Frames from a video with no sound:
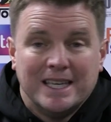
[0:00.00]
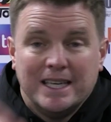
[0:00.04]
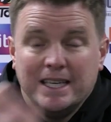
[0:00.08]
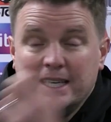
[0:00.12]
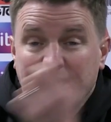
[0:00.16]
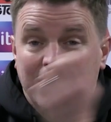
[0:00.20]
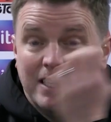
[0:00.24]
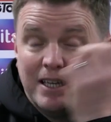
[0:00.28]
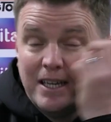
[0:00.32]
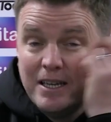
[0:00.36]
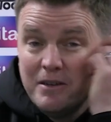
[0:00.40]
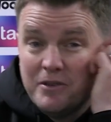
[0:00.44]

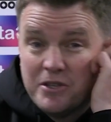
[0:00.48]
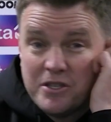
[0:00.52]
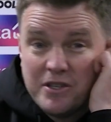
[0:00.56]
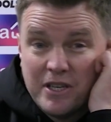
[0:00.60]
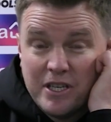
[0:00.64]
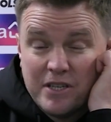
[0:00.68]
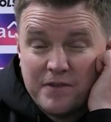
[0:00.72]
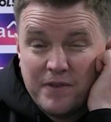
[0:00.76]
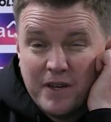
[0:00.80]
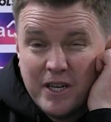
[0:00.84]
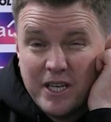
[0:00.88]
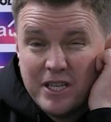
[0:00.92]
Yeah,
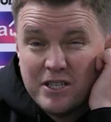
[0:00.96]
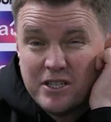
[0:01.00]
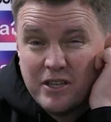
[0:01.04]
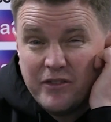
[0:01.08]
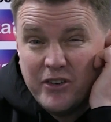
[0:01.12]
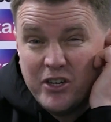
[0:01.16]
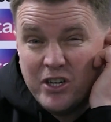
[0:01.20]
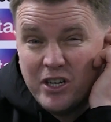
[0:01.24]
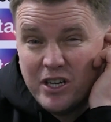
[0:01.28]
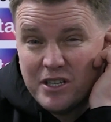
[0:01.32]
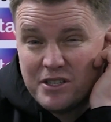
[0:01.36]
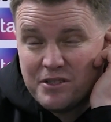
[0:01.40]
it's funny
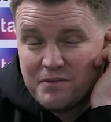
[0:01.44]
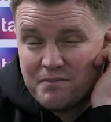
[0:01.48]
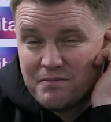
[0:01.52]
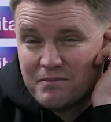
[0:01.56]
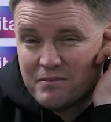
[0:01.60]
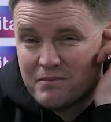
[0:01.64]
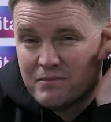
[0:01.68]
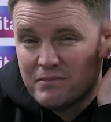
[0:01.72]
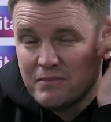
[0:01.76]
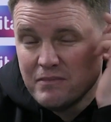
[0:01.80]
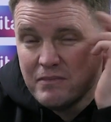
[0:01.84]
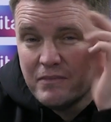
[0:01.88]
because I
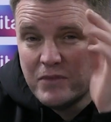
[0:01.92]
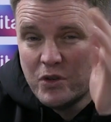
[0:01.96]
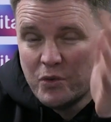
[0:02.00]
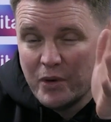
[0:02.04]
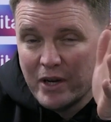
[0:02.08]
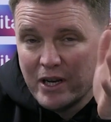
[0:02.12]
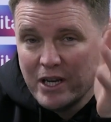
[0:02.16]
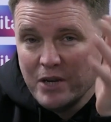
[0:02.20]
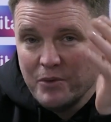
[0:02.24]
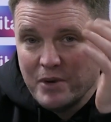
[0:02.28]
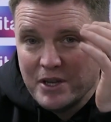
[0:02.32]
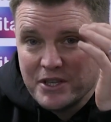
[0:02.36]

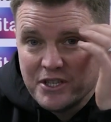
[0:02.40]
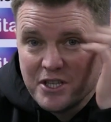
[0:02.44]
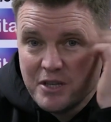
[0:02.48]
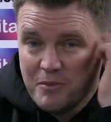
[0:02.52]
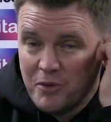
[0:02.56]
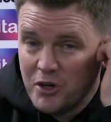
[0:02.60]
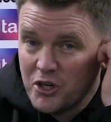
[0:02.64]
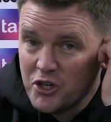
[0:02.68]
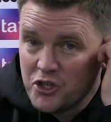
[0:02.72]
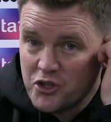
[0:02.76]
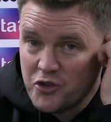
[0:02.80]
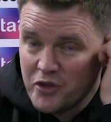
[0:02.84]
quickly went to
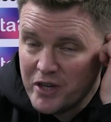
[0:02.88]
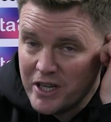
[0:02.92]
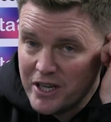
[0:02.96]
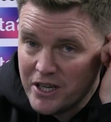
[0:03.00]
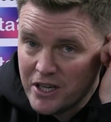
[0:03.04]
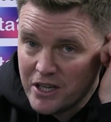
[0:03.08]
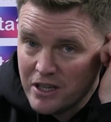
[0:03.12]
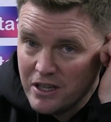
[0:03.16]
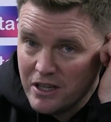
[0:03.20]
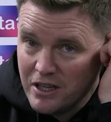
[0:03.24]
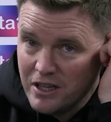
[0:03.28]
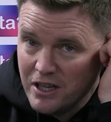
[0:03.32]
the monitor and
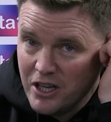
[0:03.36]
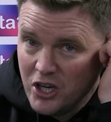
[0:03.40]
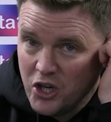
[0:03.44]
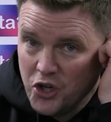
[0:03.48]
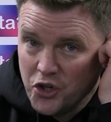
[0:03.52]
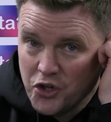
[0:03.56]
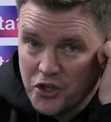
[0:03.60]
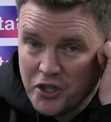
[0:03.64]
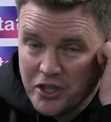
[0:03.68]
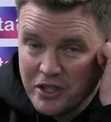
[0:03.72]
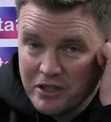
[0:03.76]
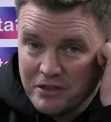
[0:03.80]
had a
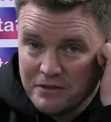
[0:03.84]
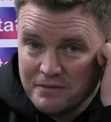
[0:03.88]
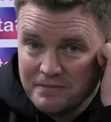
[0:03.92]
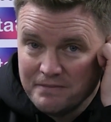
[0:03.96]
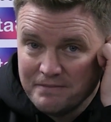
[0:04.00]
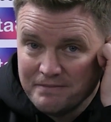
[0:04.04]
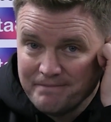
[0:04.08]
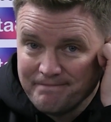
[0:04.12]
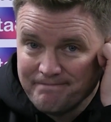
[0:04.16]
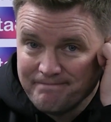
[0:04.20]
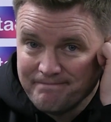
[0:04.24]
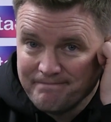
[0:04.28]
look, and
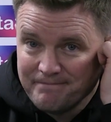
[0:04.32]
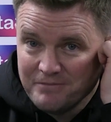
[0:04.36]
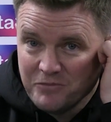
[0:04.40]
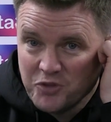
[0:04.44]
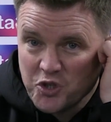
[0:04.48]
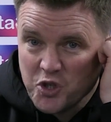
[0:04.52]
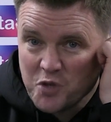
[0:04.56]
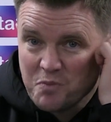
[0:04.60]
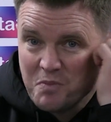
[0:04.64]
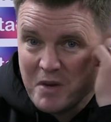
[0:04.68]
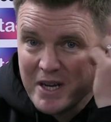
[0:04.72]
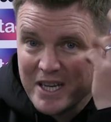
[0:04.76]

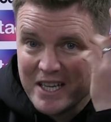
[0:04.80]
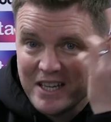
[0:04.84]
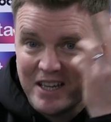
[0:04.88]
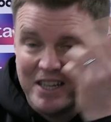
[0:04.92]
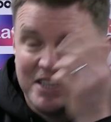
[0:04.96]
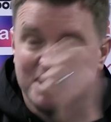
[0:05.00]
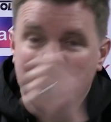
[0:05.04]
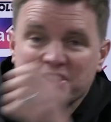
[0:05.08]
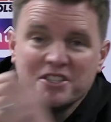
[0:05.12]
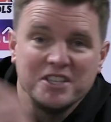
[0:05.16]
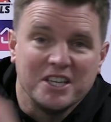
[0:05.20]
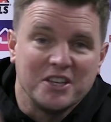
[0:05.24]
just my
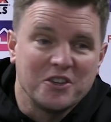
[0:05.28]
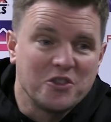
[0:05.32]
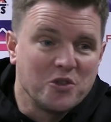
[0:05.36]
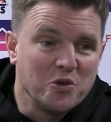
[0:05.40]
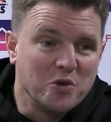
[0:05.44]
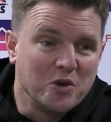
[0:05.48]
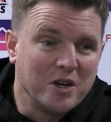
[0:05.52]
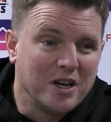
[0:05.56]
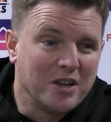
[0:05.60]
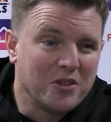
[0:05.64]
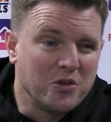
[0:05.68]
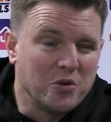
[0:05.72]
gut instinct
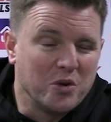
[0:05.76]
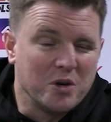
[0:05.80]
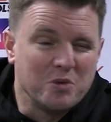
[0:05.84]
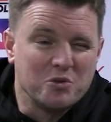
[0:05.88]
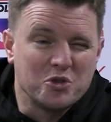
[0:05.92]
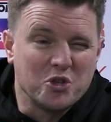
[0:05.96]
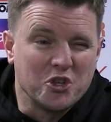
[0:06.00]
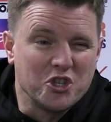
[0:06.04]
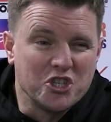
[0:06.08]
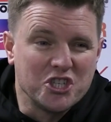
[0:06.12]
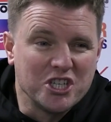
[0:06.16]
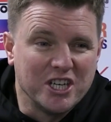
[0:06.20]
thought it
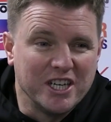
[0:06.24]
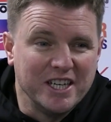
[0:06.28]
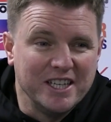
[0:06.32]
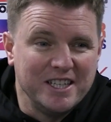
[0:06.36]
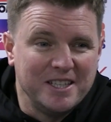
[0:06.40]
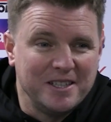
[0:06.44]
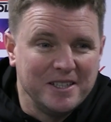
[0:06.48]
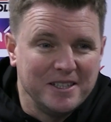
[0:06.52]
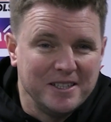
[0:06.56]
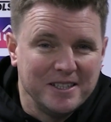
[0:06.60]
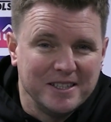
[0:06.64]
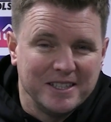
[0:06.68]
was
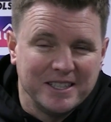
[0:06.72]
onside.